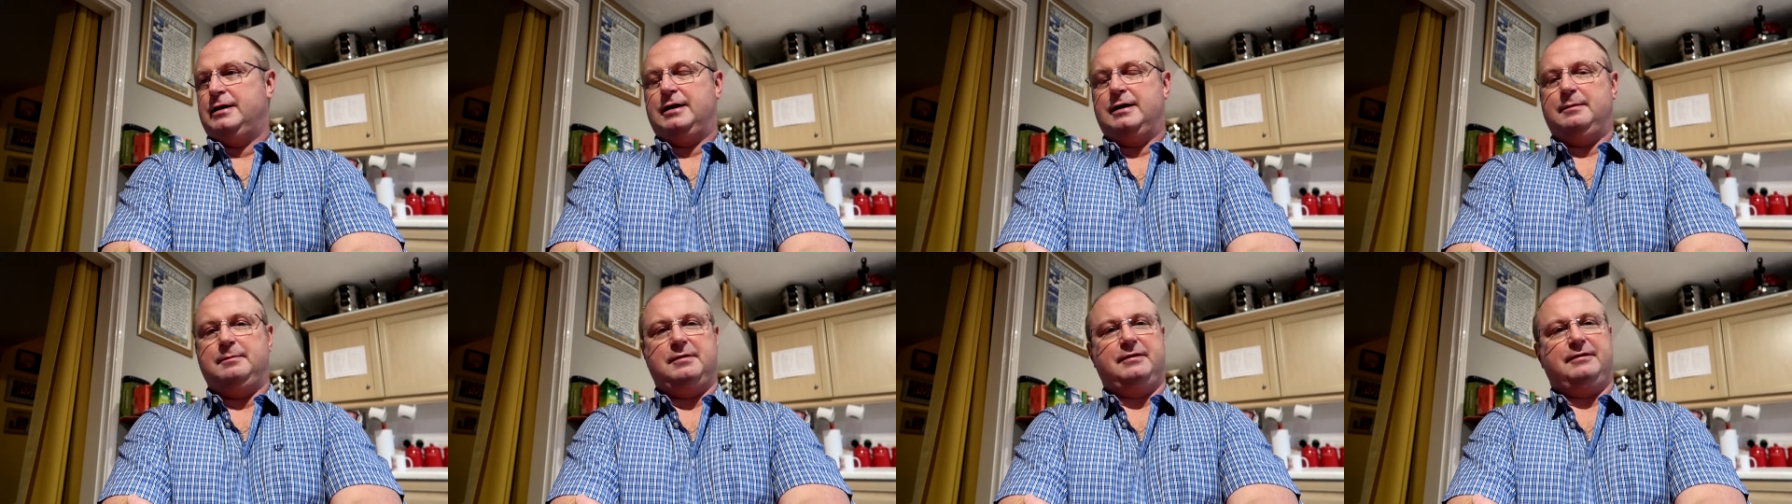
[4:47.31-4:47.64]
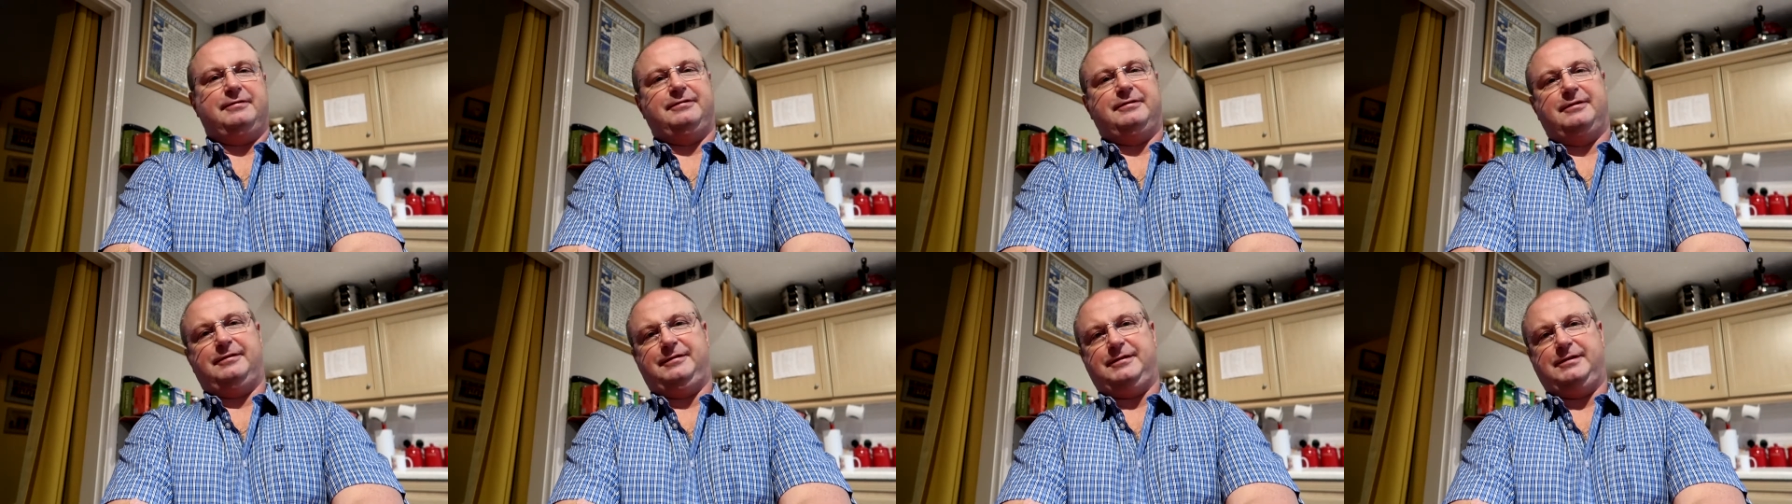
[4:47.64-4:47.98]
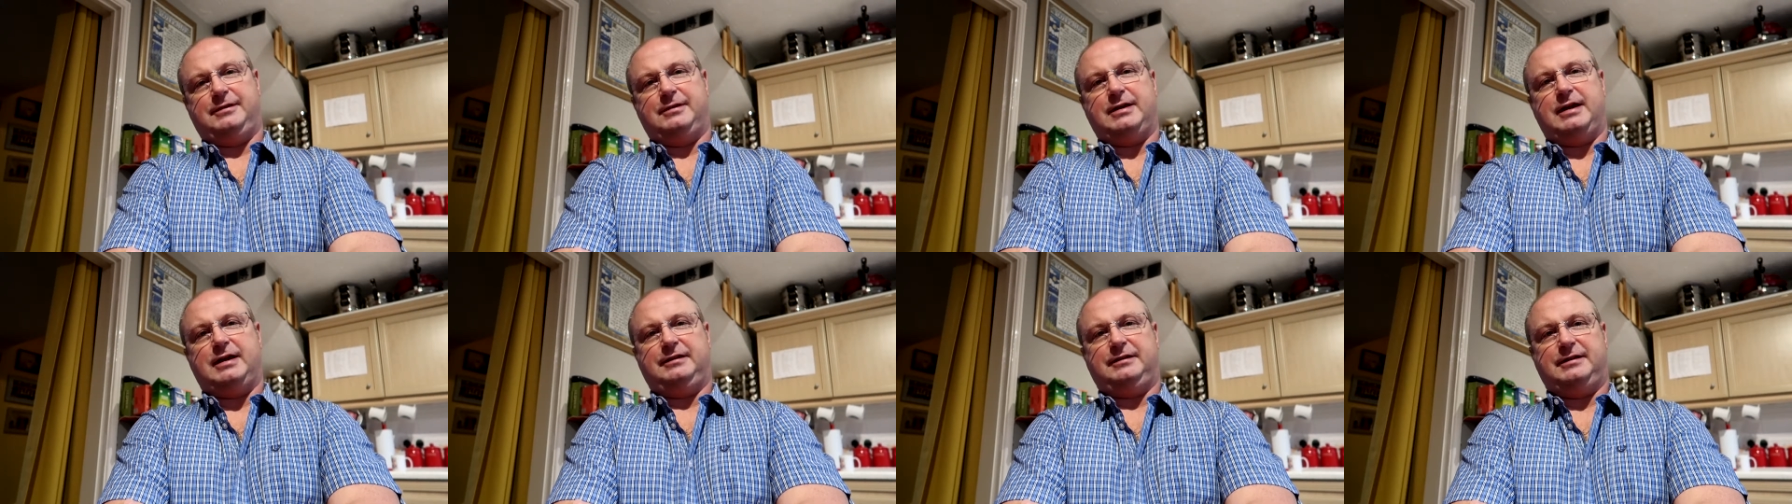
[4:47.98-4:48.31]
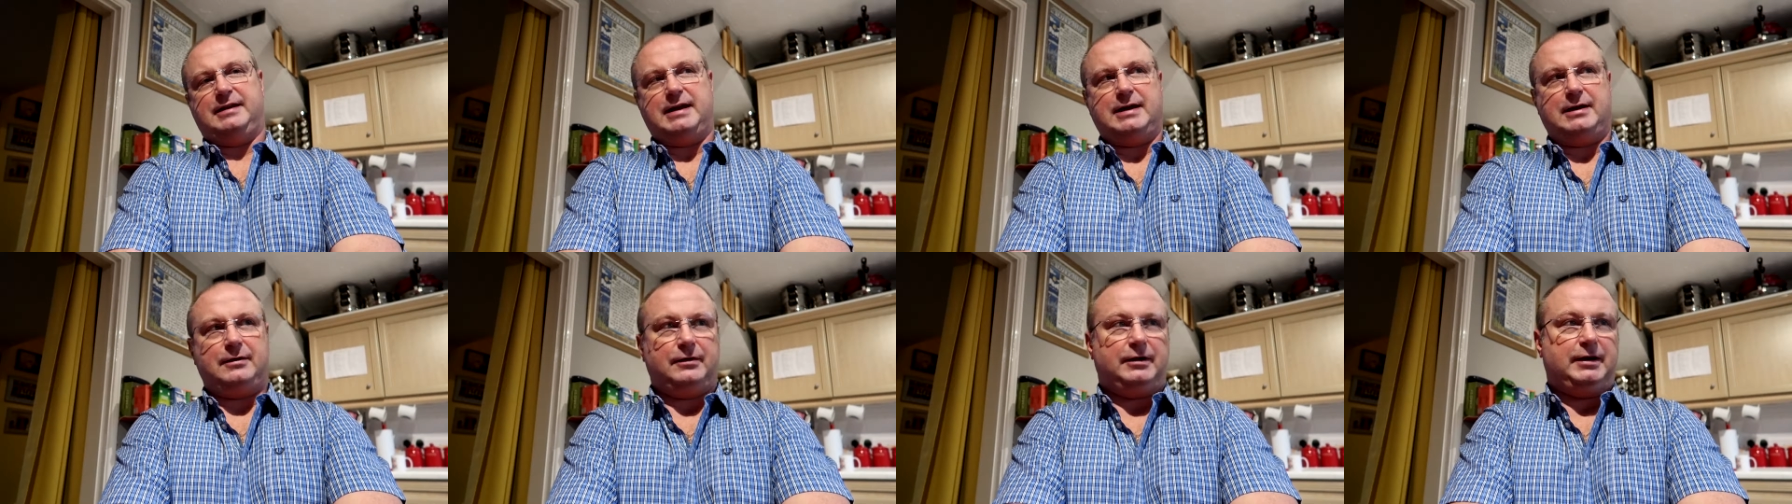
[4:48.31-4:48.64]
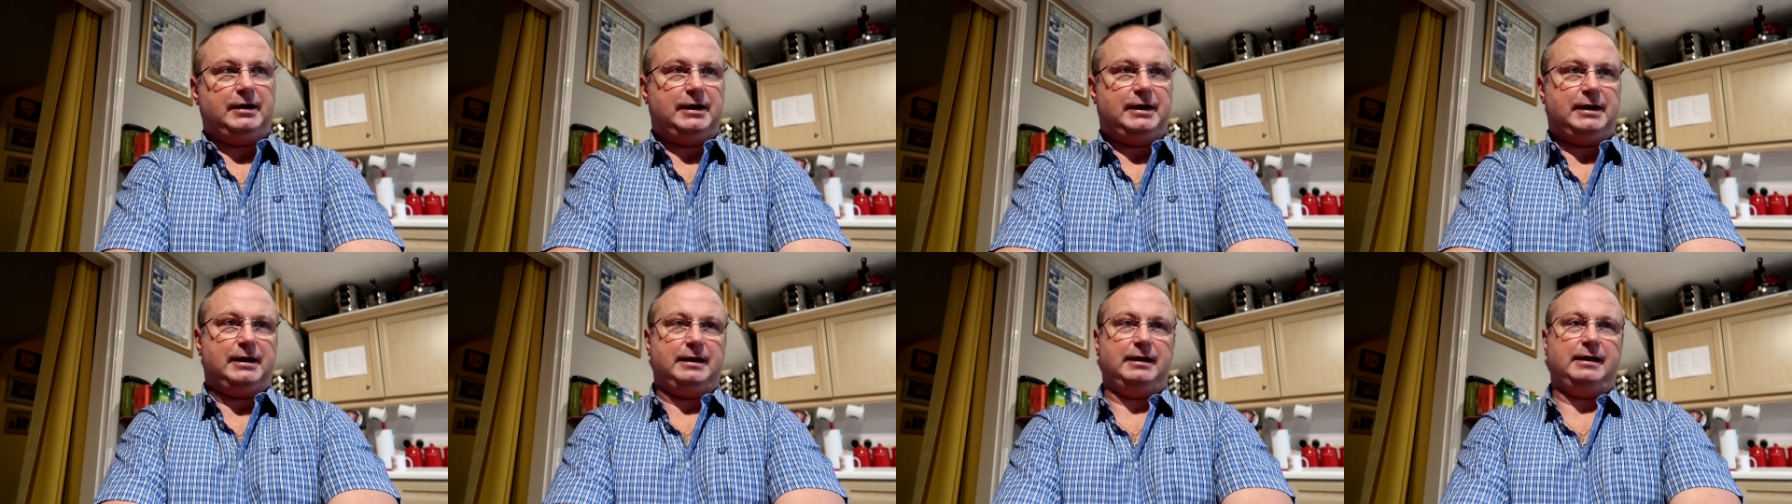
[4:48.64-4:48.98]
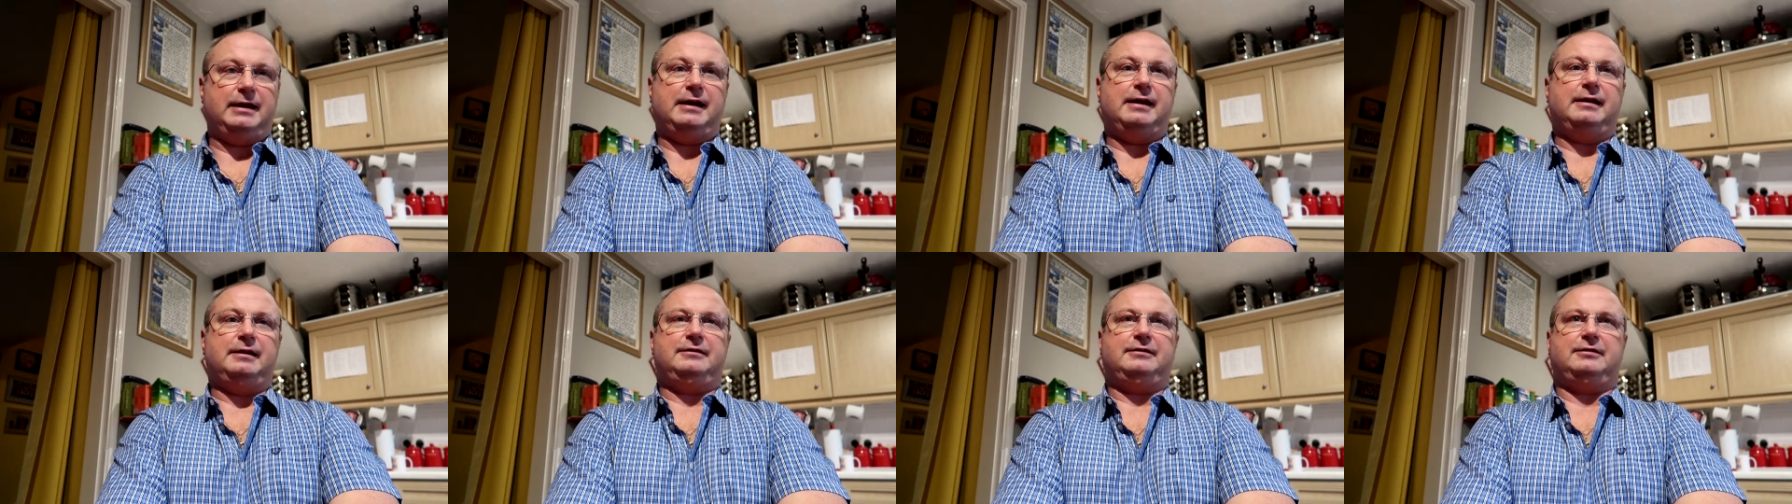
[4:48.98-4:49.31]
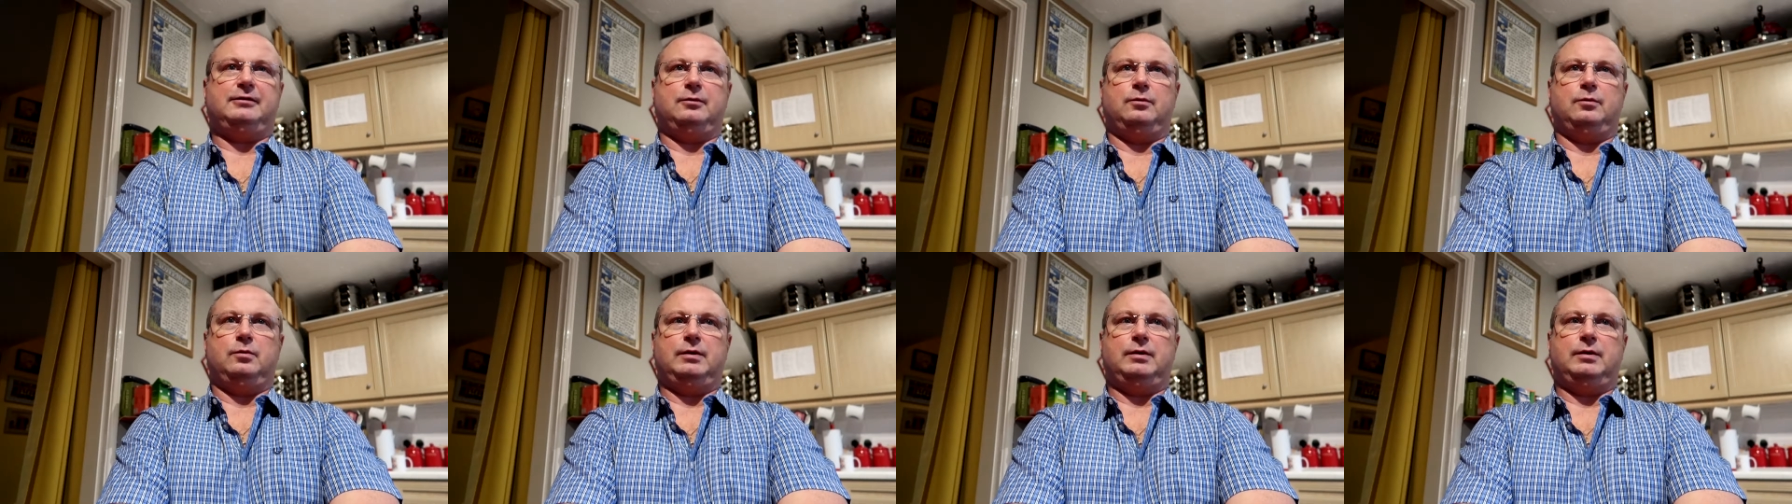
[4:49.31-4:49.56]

I'm off for a few days now, and it's a